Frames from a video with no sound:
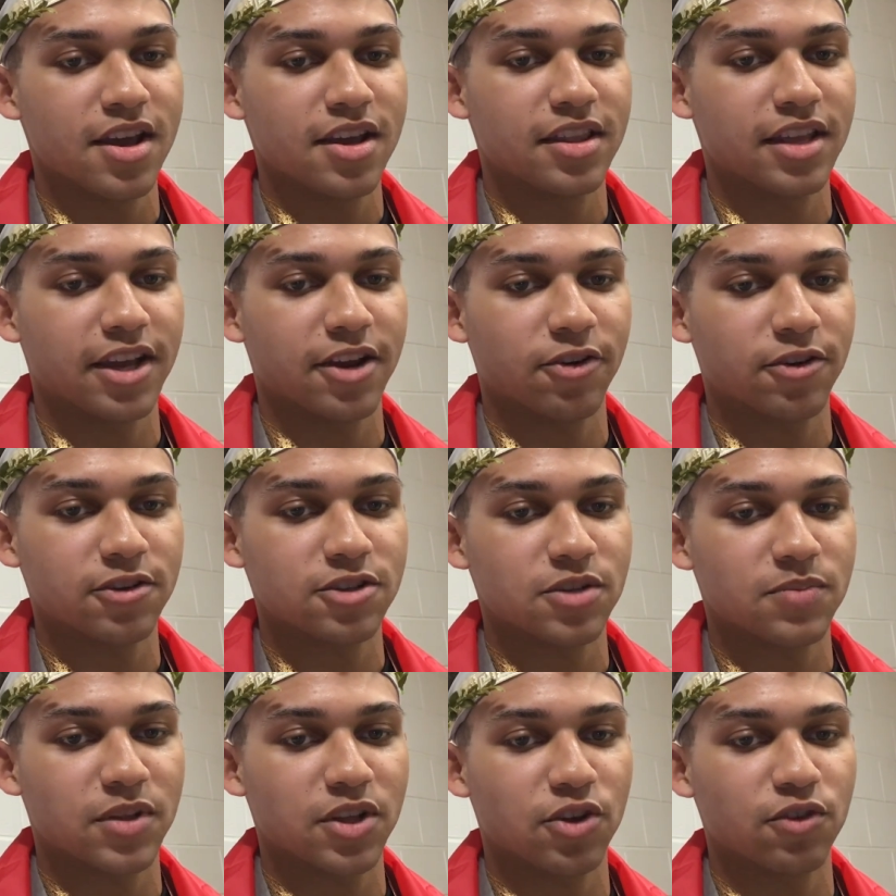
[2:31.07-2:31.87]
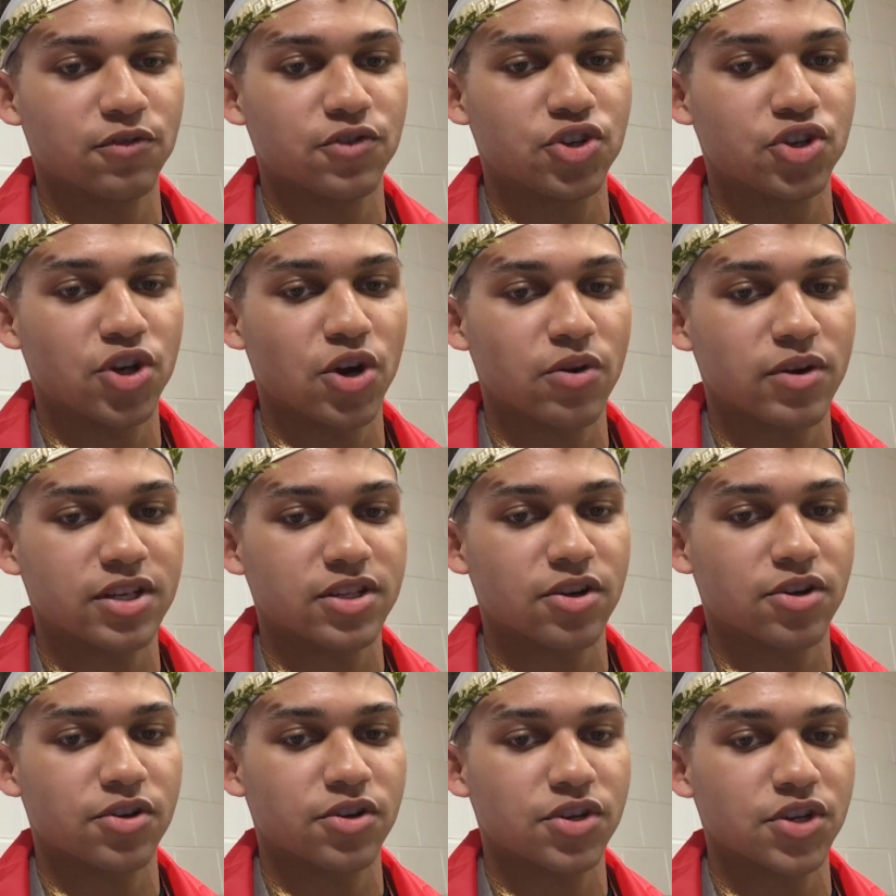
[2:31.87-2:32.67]
The heroism that you have shown
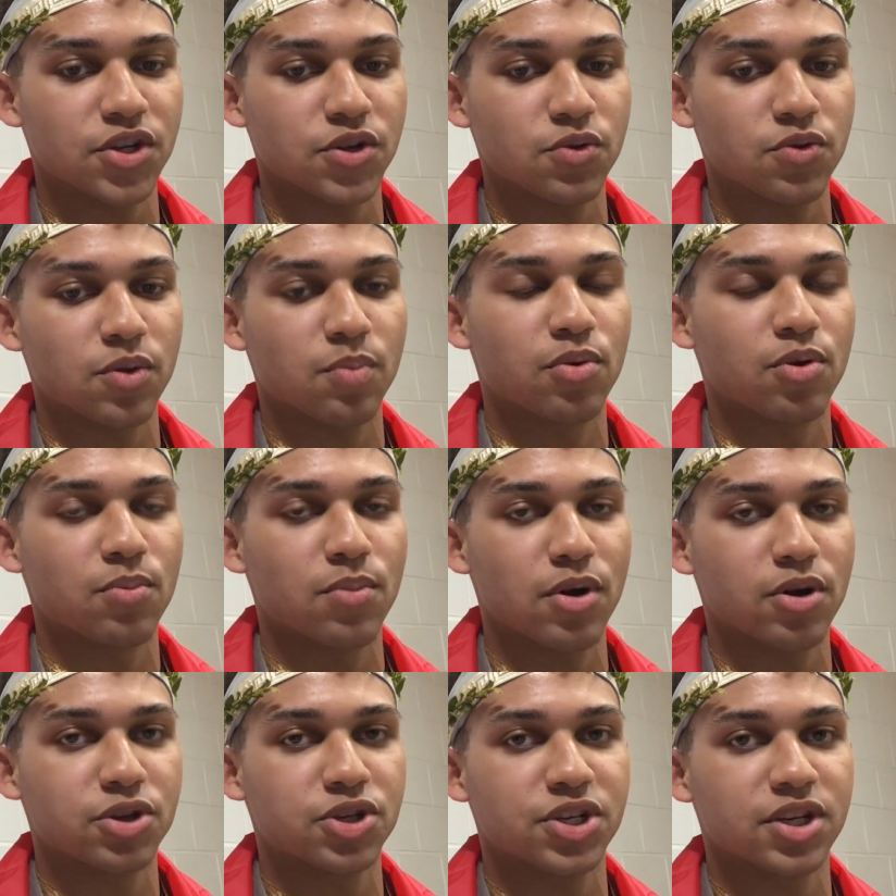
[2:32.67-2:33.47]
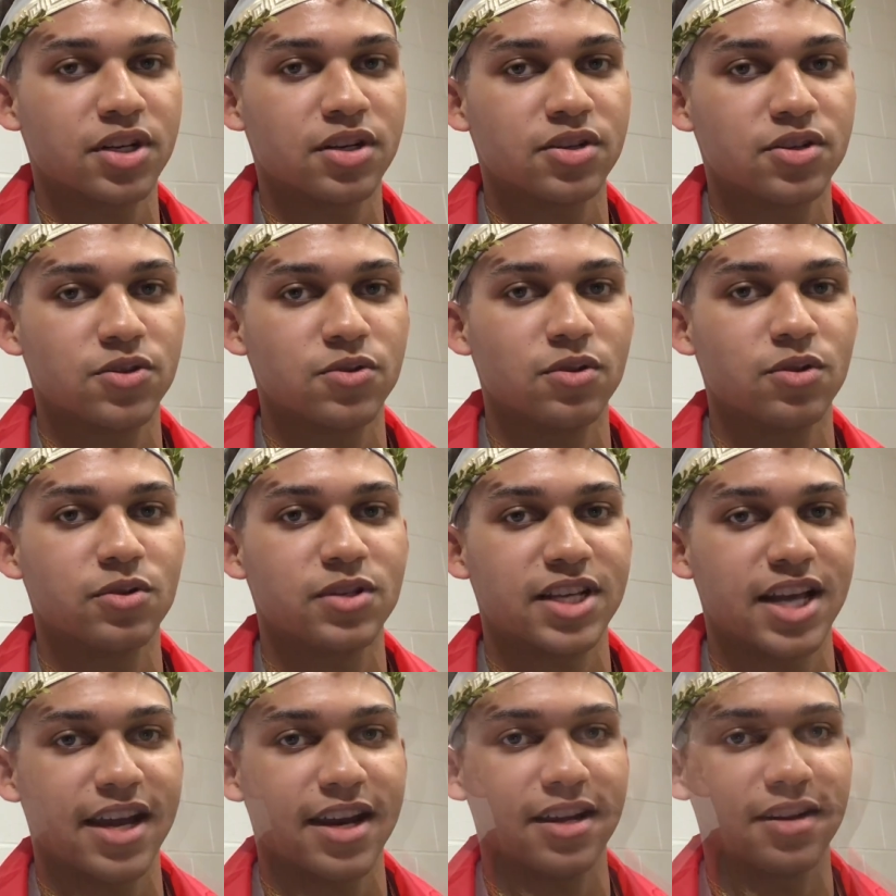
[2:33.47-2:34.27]
has earned you the promotion to
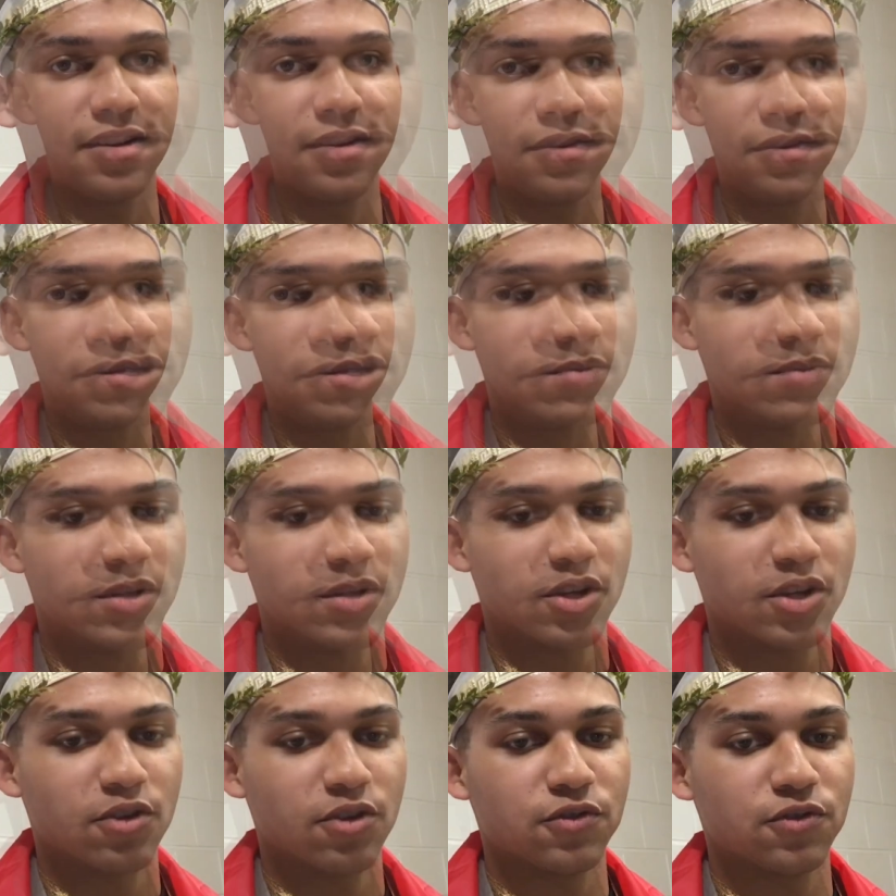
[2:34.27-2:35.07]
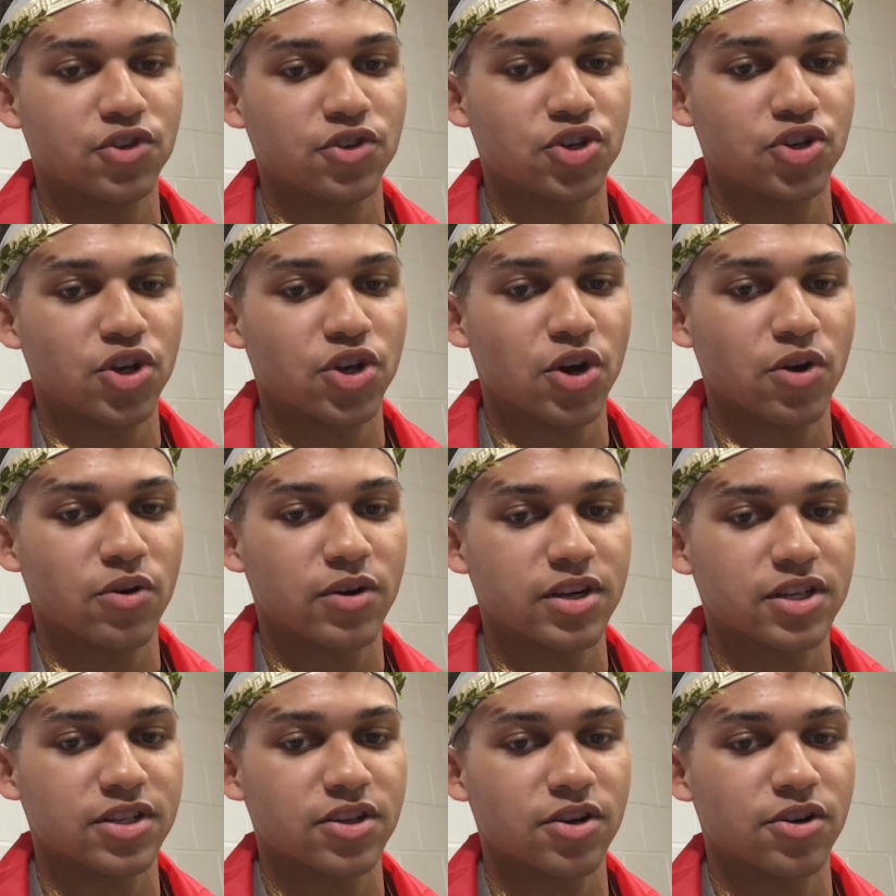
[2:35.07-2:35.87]
lieutenant. The heroism that you have shown
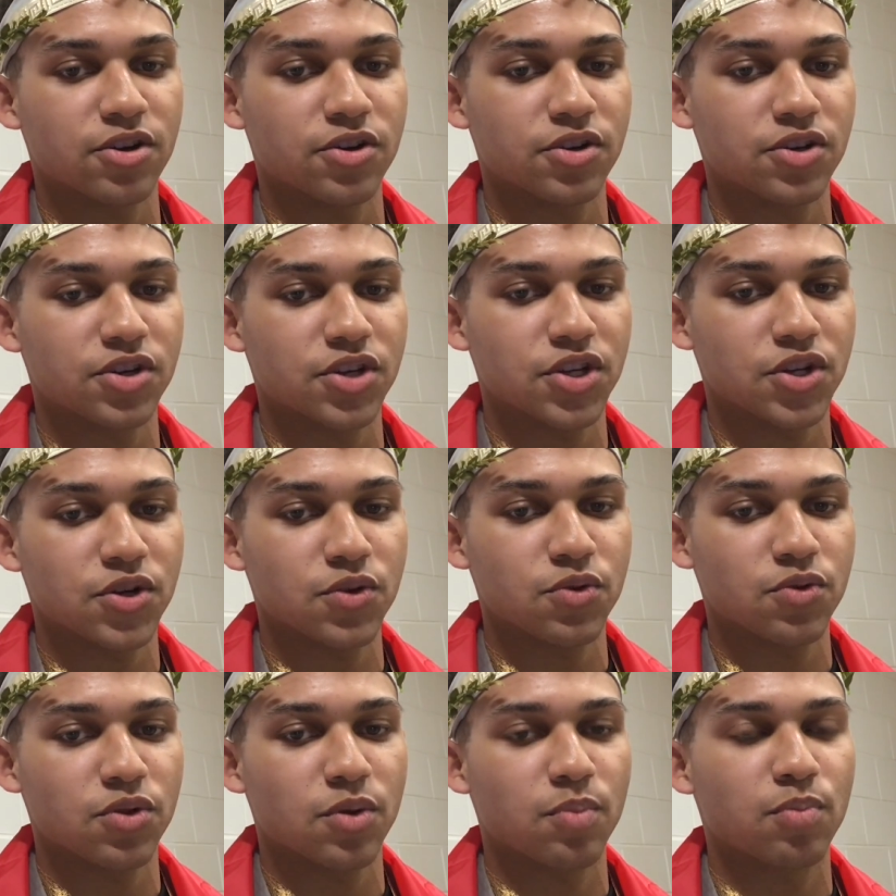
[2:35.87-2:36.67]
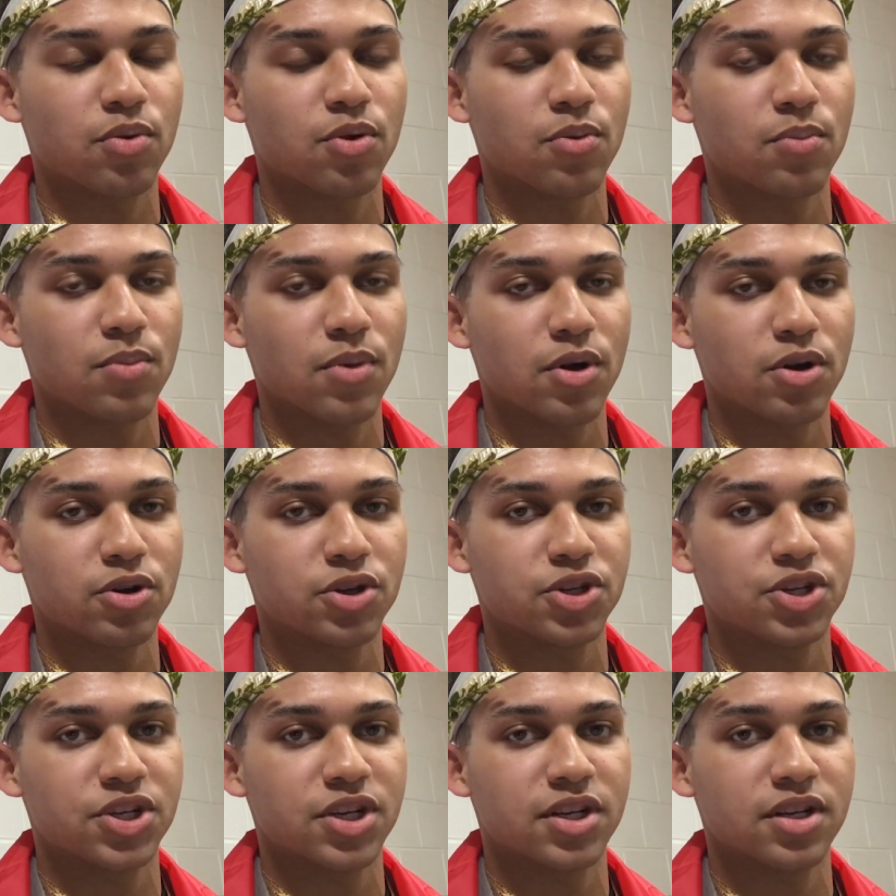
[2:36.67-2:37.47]
has earned you the
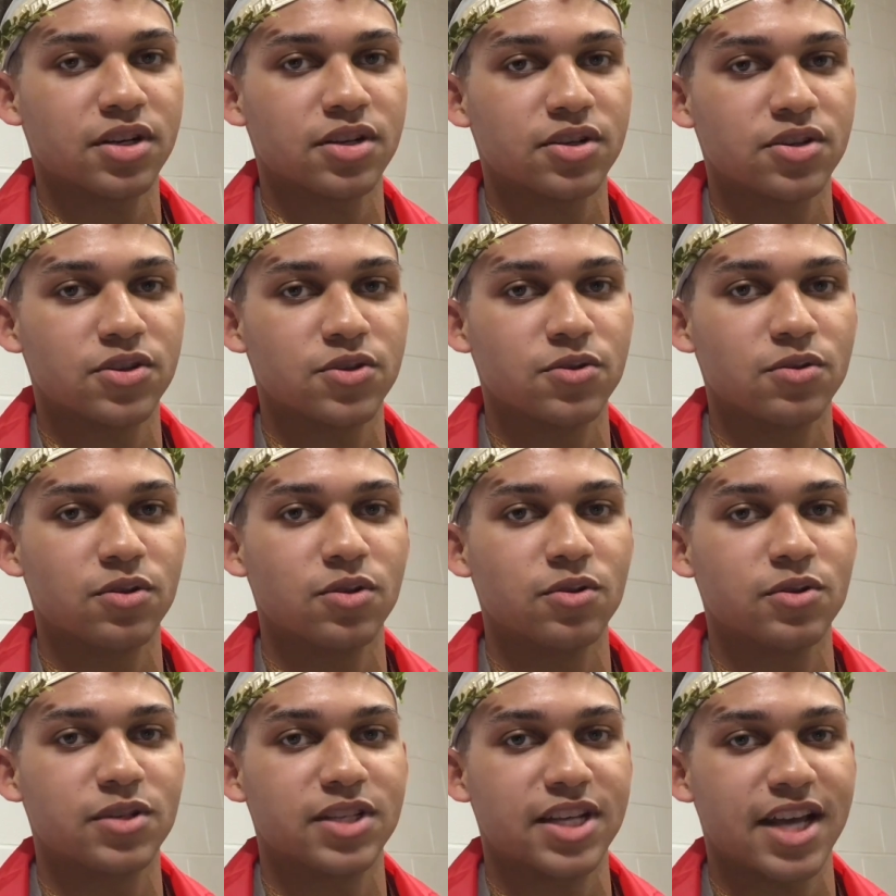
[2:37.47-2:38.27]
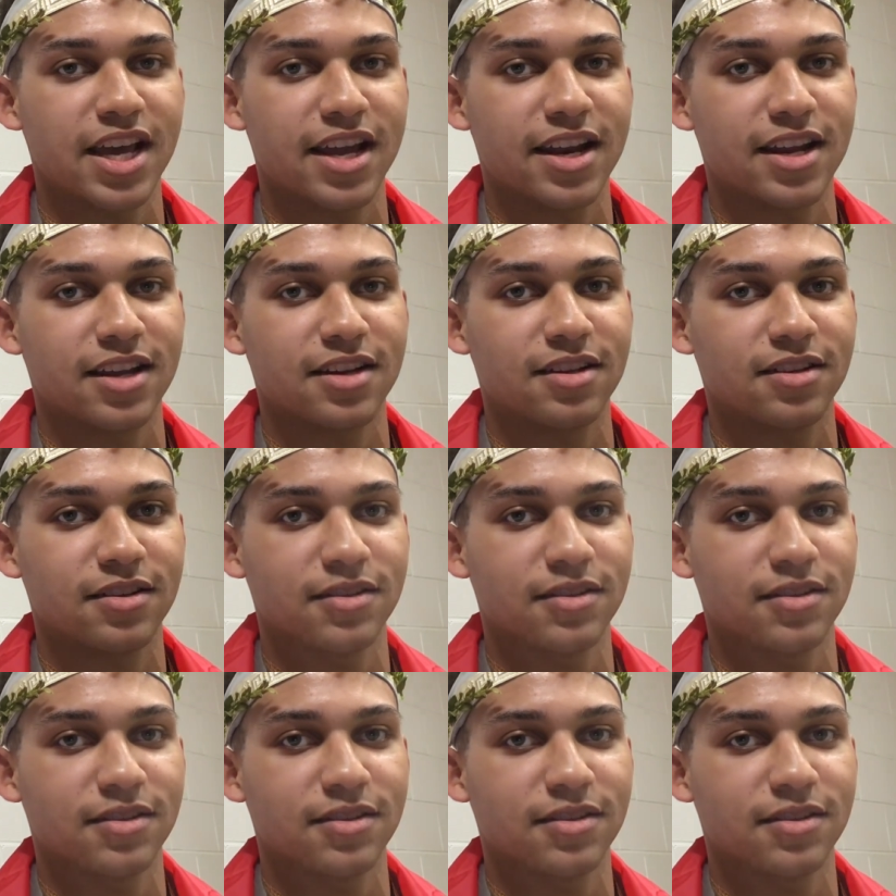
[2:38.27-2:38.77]
promotion to lieutenant.